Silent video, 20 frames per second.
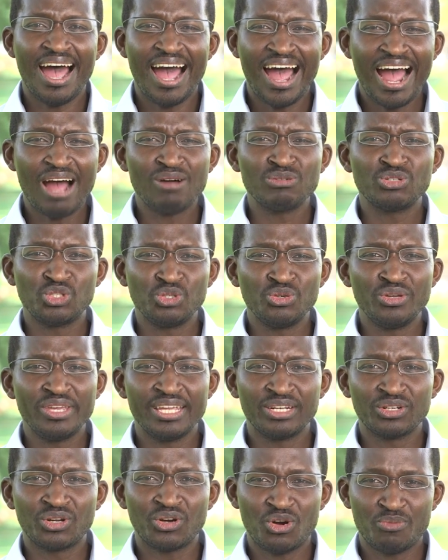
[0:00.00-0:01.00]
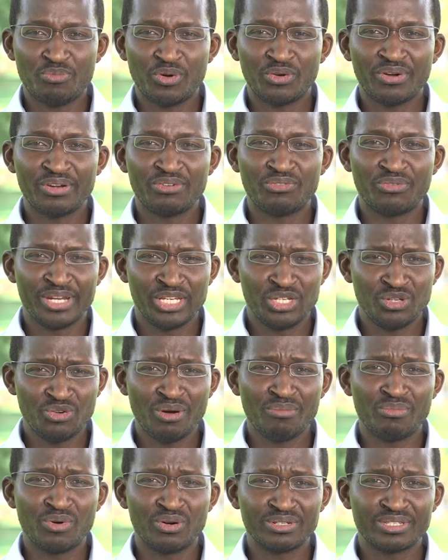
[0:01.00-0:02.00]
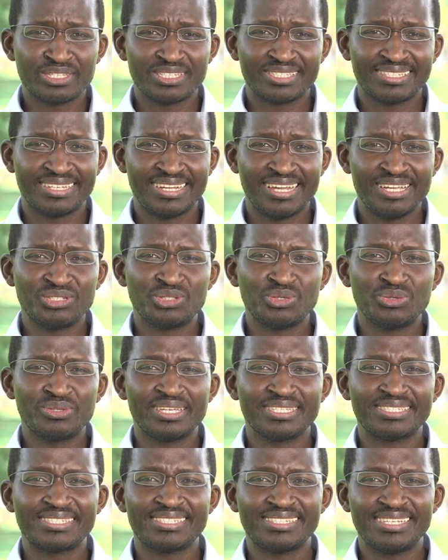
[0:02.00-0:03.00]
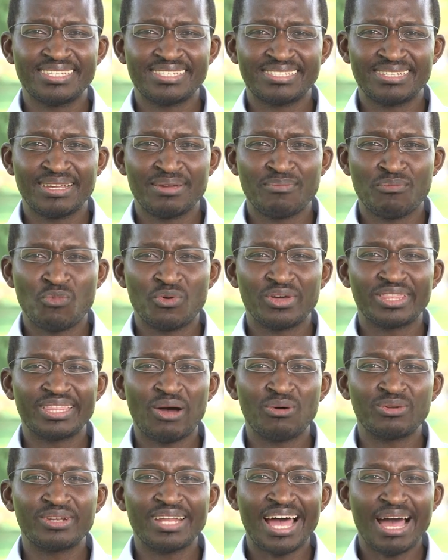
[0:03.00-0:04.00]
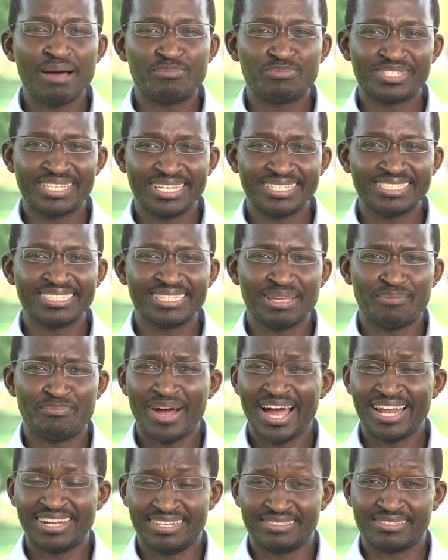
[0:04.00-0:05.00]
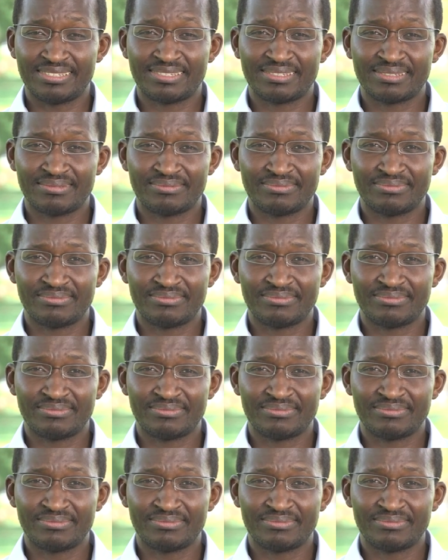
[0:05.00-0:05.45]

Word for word: How do you incorporate renewables into the system without upsetting the balance?